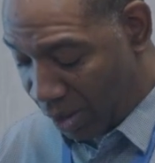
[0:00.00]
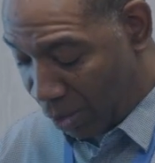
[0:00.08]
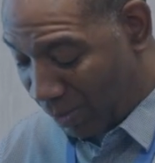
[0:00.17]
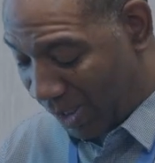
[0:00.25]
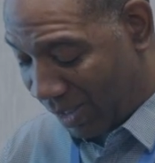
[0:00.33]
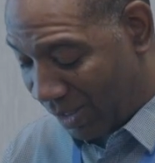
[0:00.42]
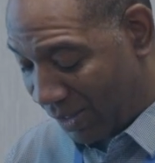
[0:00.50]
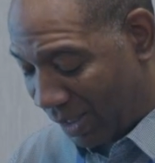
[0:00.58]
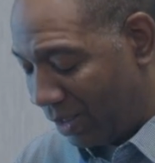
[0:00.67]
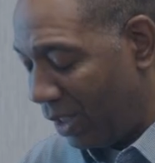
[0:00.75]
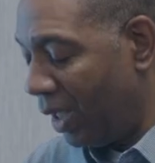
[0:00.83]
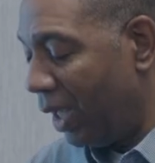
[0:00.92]

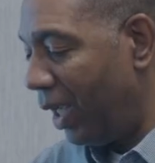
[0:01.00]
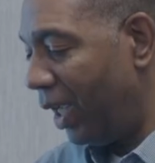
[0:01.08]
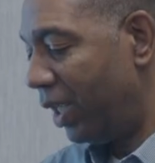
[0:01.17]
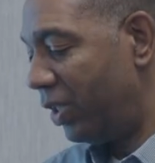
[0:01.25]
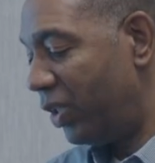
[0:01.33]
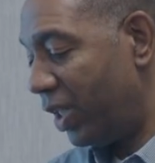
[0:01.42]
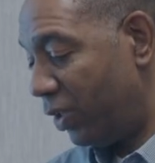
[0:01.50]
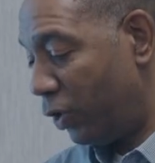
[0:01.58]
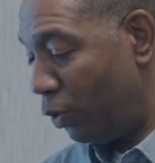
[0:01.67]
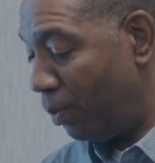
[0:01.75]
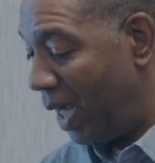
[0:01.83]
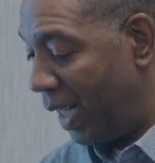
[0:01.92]
because it's just
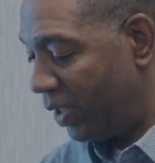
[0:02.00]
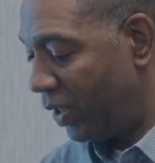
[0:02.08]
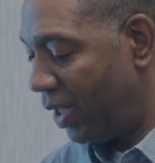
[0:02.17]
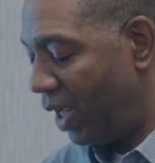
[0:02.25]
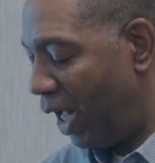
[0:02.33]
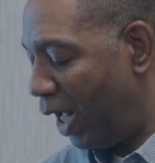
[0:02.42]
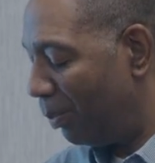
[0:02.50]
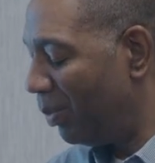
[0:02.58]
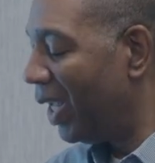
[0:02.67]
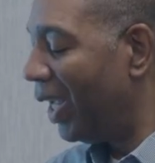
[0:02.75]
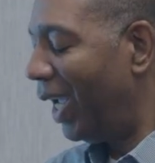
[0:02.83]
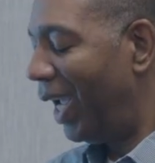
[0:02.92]
too much.
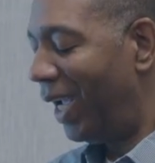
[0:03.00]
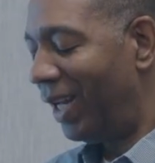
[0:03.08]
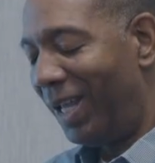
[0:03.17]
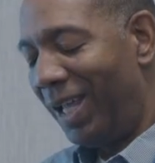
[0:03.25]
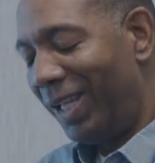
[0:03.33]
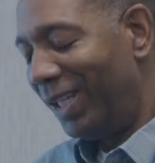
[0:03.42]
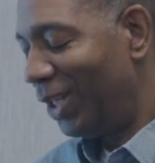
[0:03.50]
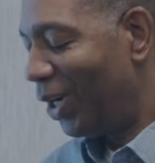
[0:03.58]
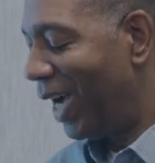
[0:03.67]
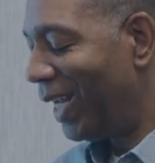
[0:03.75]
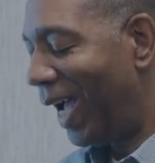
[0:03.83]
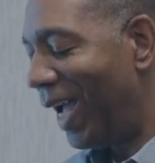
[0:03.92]
And
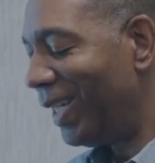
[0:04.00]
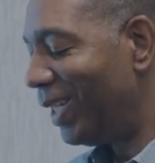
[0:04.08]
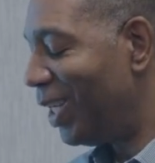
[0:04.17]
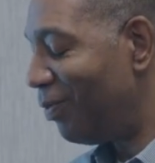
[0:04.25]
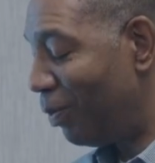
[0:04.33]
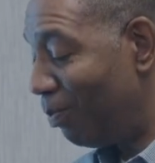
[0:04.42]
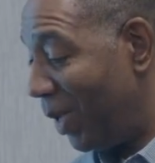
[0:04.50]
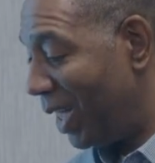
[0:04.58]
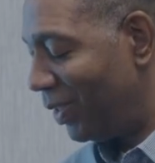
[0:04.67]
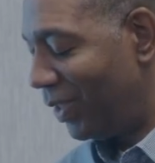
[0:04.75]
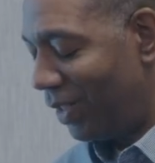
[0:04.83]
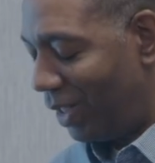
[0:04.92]
I didn't even
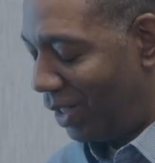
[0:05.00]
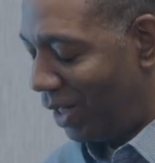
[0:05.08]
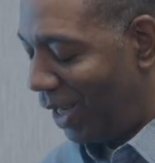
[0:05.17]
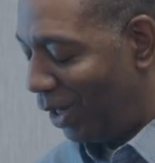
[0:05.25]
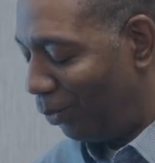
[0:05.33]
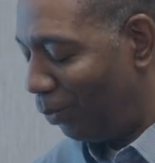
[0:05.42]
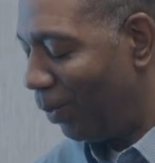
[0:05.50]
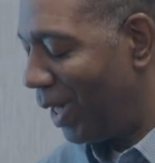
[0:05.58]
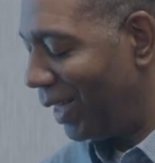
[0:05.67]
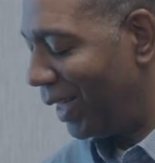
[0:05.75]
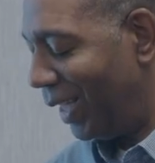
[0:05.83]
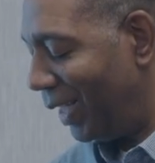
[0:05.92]
mention
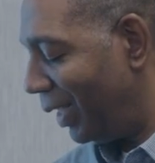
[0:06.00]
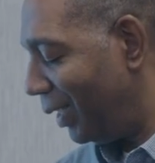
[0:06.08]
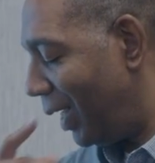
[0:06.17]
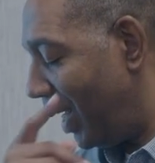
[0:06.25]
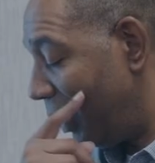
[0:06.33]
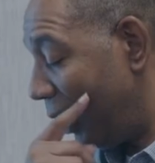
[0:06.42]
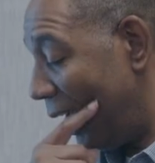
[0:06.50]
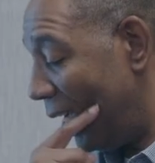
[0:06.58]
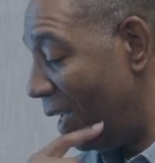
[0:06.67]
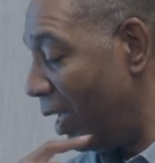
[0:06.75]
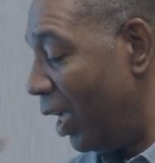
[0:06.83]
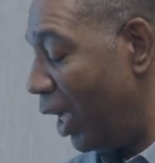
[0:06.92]
one thing
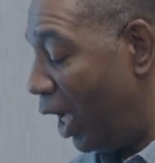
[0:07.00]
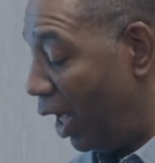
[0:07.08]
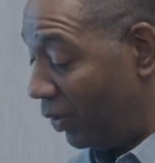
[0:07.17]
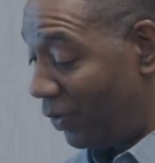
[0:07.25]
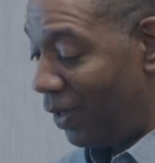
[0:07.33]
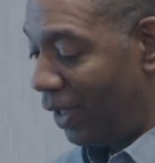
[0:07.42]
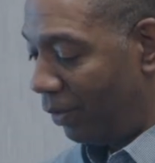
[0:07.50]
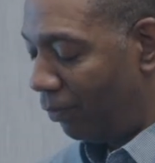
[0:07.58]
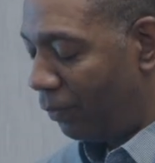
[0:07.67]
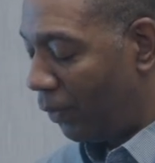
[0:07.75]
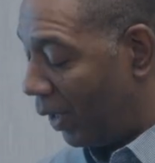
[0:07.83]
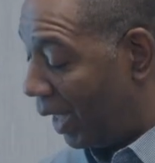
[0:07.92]
that
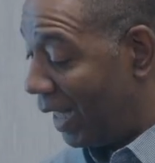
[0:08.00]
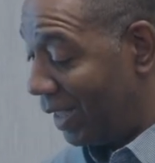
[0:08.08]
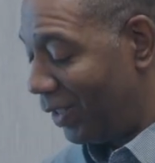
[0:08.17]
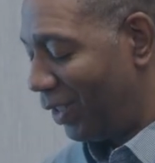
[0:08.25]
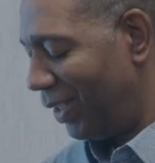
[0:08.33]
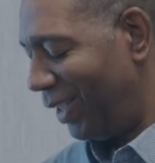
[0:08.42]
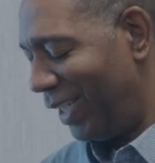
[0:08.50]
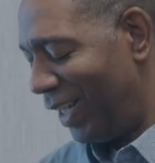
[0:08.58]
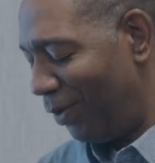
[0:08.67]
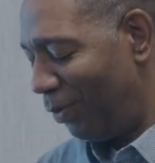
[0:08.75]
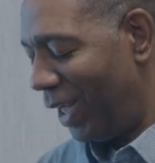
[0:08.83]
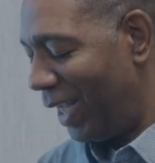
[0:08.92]
for us,
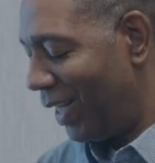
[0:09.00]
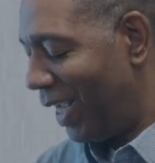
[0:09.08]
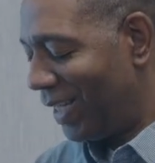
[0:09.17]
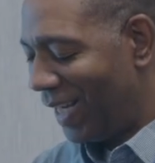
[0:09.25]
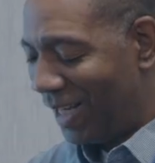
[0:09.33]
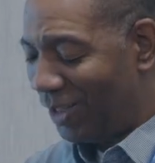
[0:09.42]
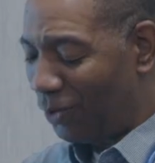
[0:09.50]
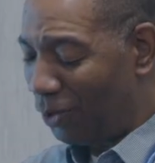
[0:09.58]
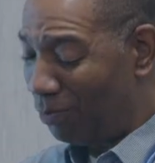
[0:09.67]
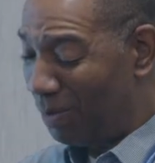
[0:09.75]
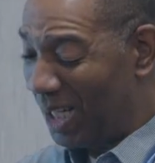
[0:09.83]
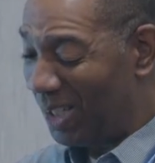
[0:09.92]
as I sort
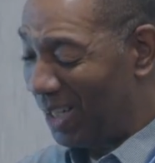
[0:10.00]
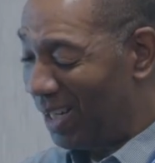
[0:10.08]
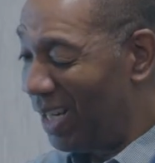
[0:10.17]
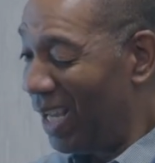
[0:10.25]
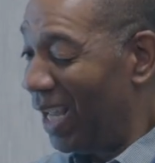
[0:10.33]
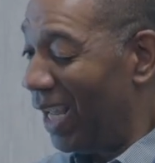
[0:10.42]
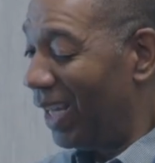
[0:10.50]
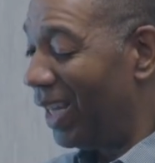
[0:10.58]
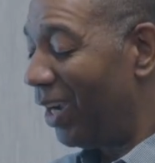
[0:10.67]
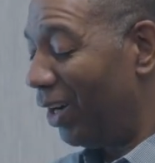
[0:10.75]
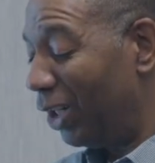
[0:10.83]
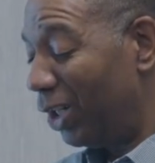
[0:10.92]
of mentioned,
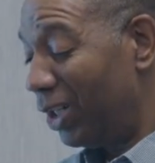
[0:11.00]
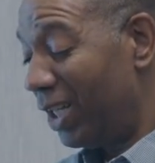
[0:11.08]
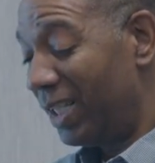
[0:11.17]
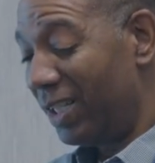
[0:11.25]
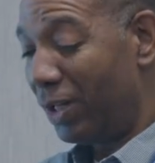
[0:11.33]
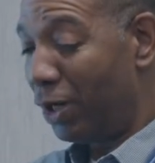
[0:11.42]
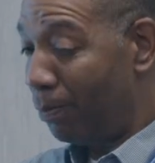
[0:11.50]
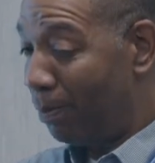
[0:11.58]
there are goods and there are